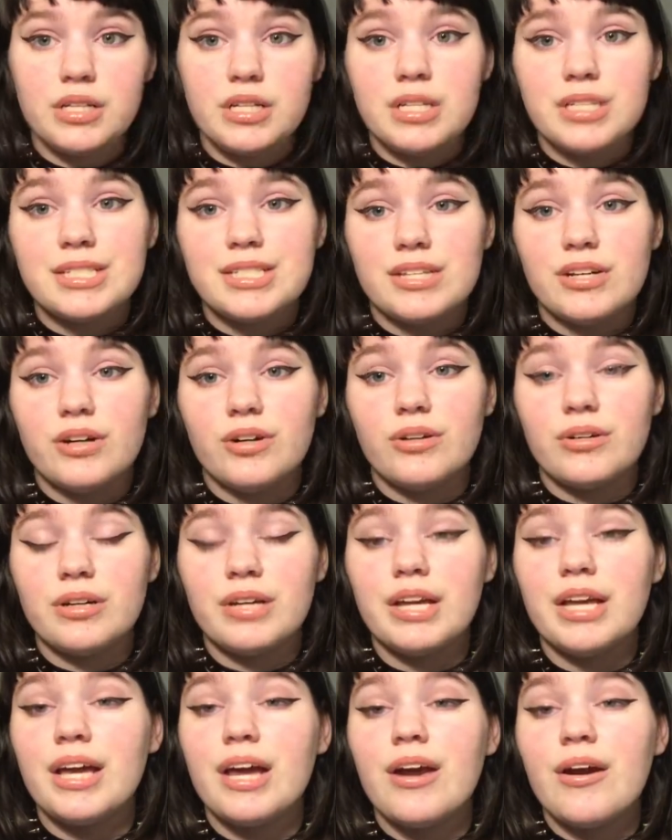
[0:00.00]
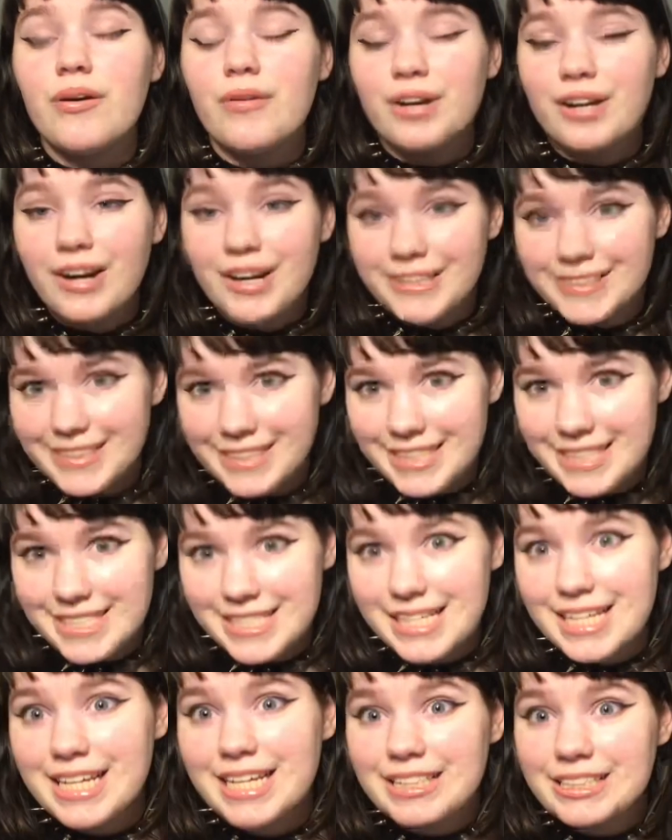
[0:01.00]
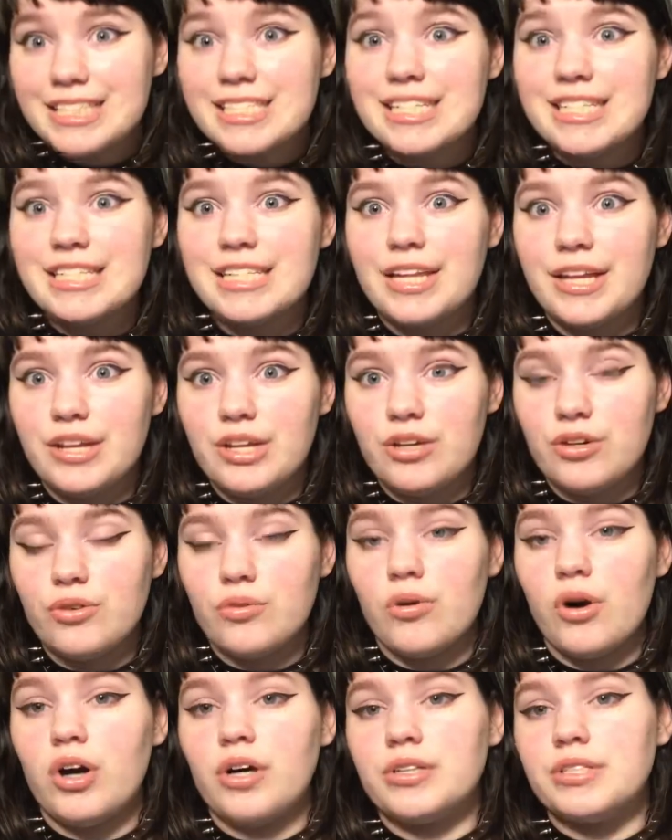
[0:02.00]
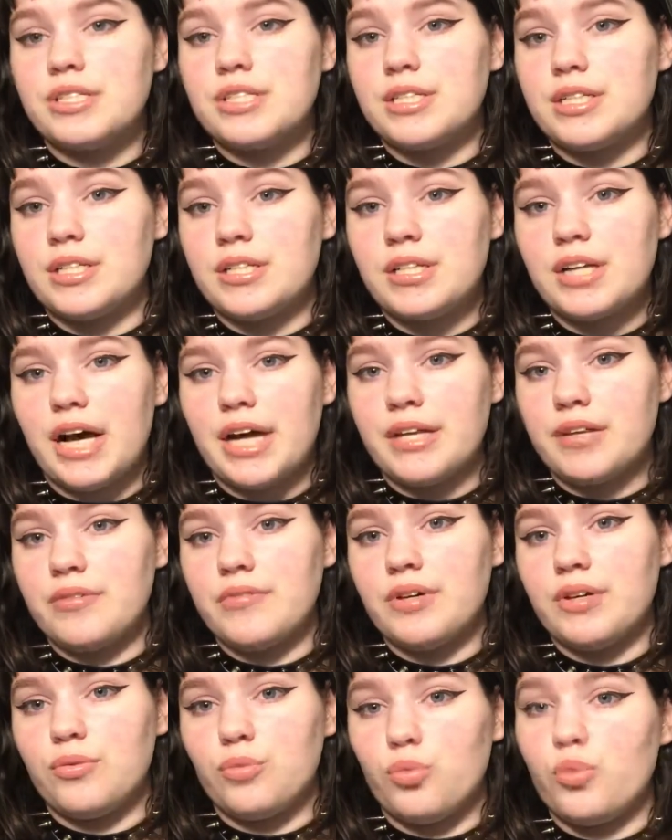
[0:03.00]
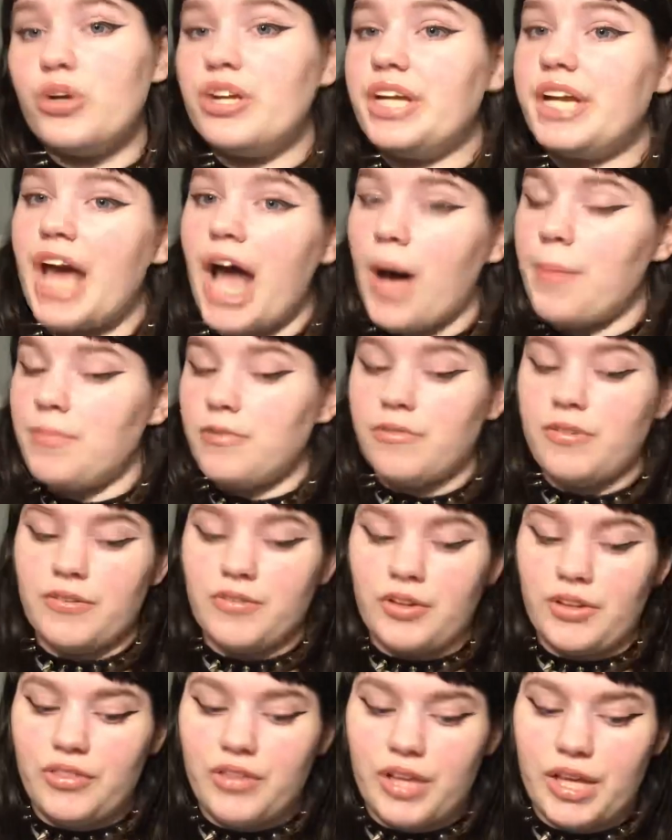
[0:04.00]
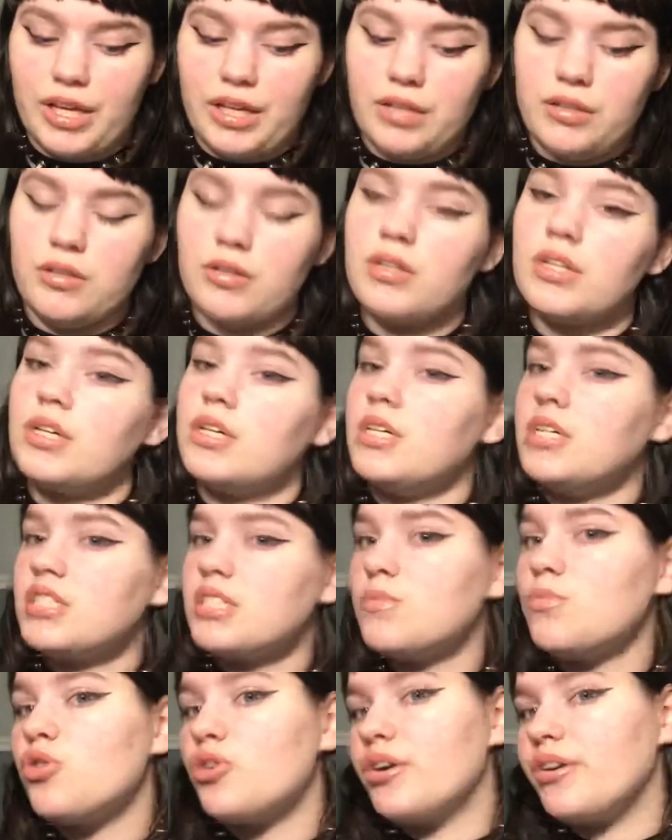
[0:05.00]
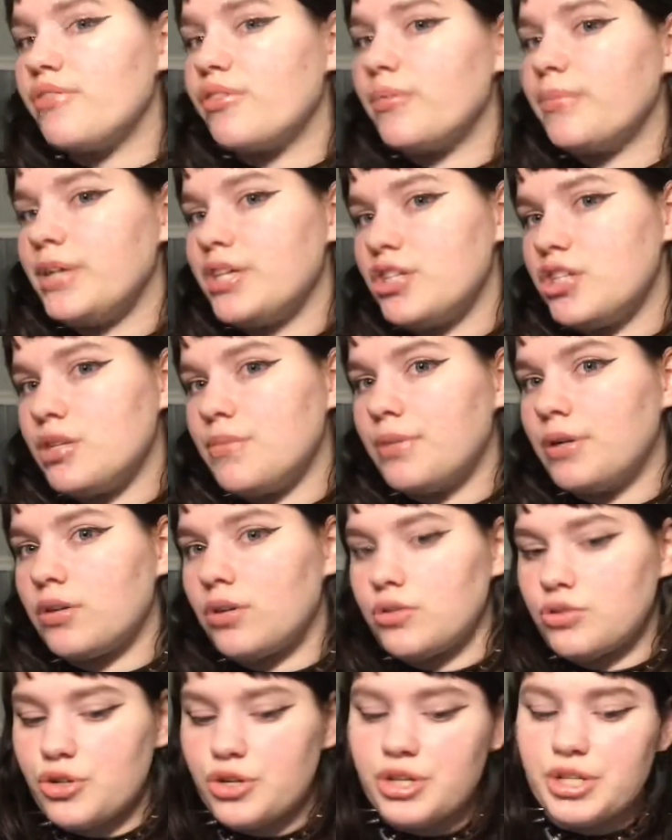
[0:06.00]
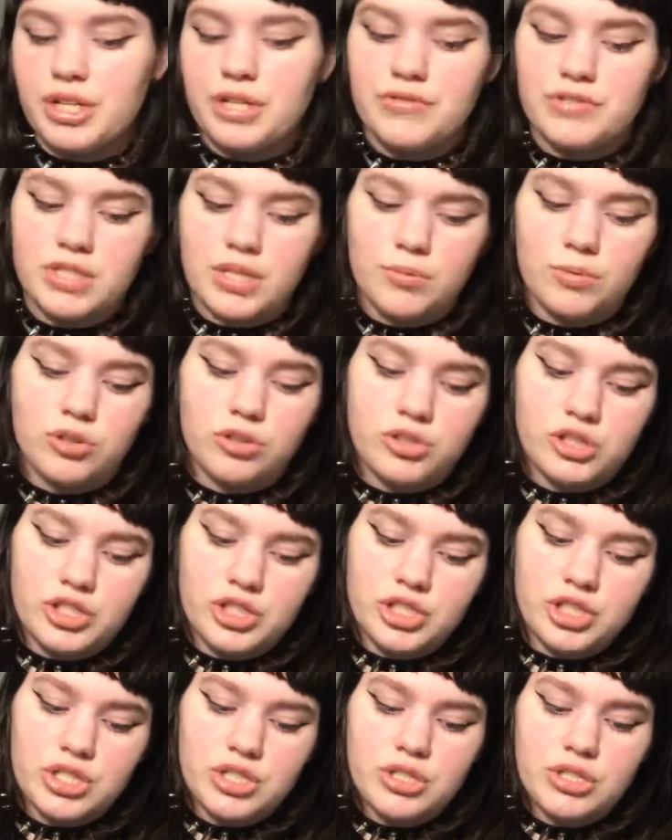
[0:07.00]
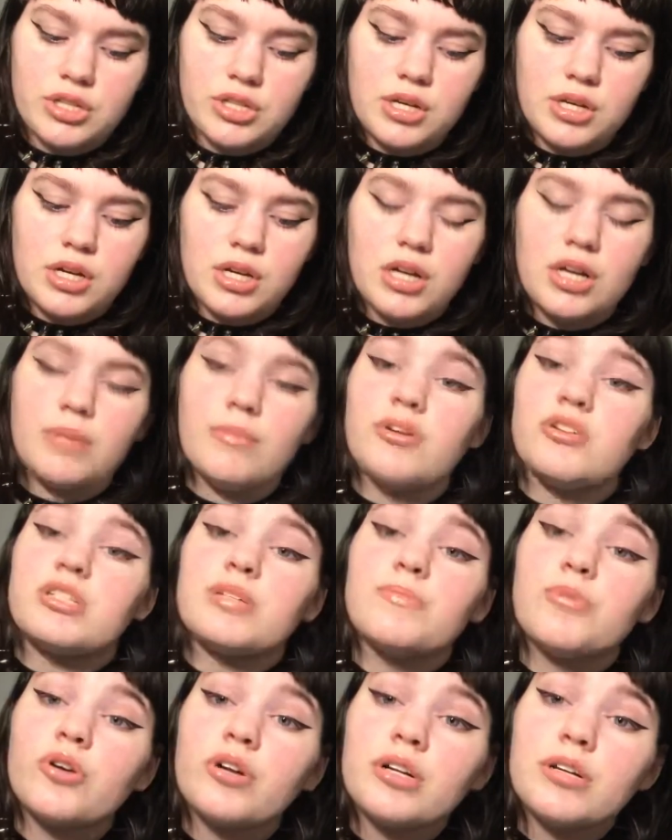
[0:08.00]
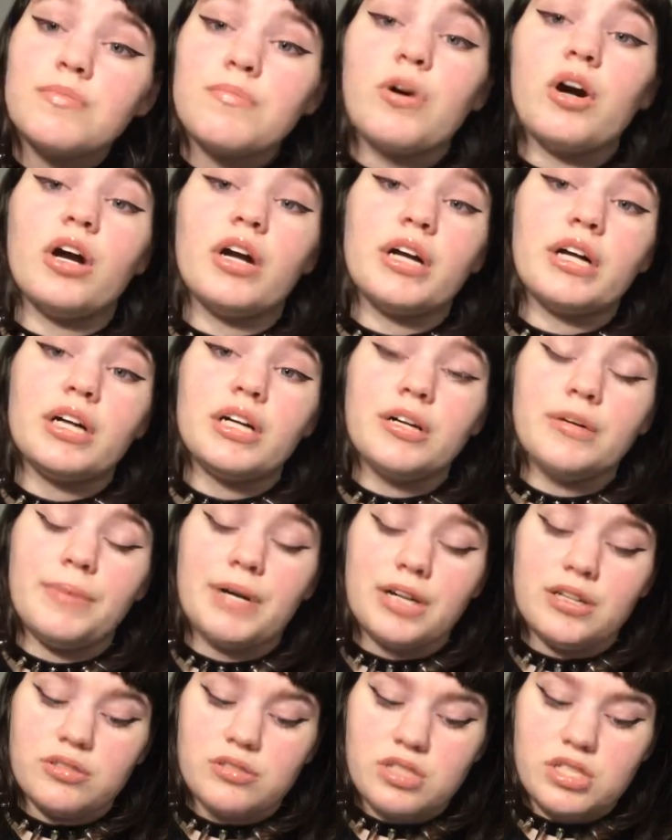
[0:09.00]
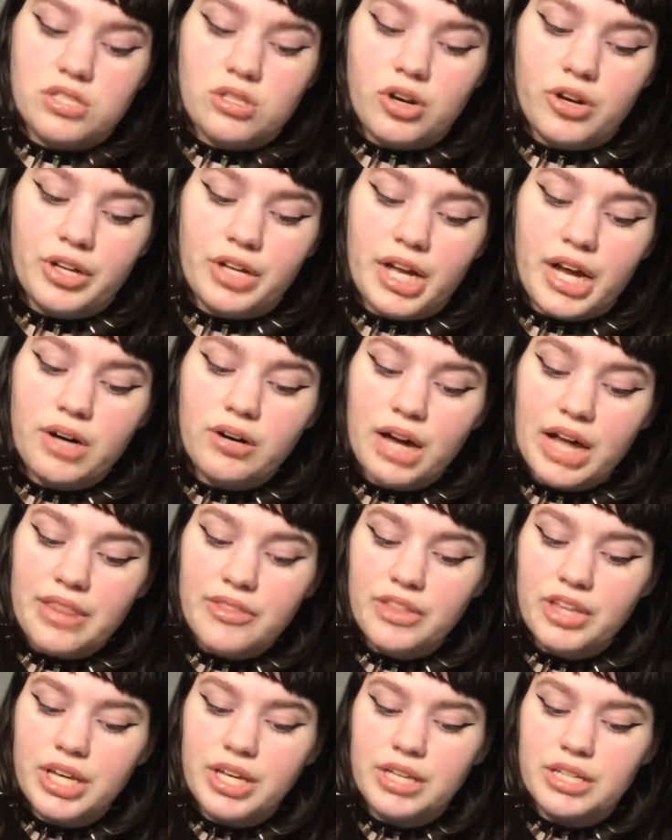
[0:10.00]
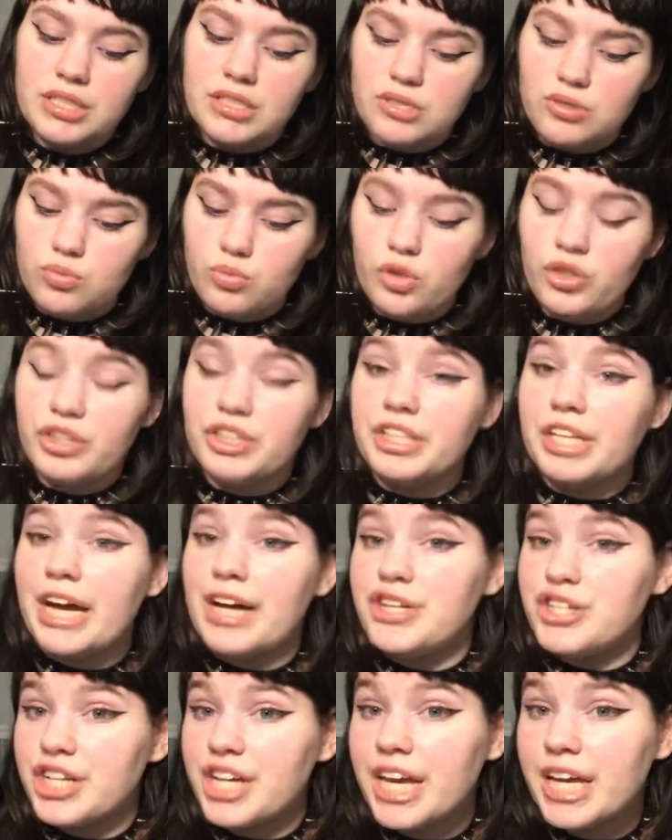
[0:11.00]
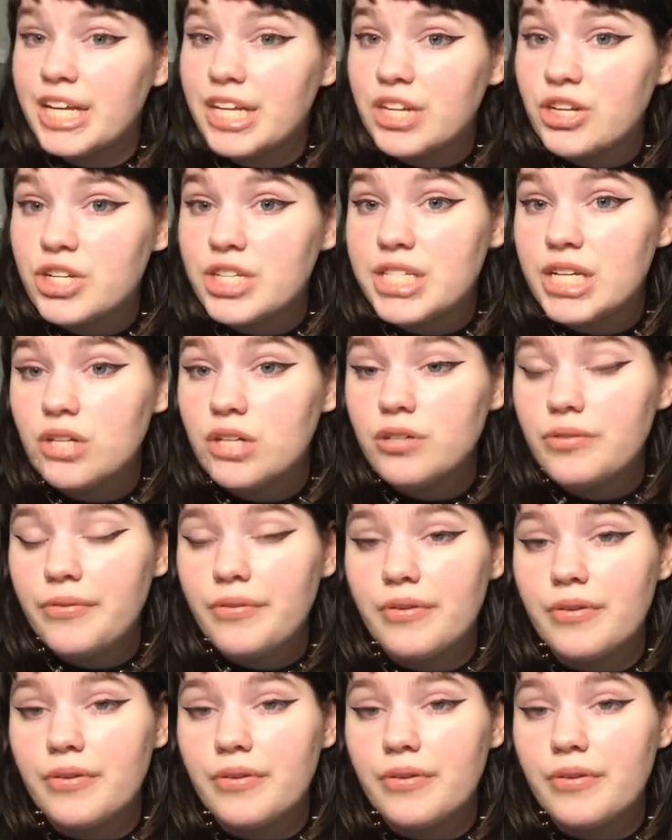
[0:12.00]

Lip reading: So, regardless, let's continue on to kind of a recap of everything and some more information about alternative subcultures. Most important part about starting out, I think, is really educating yourself.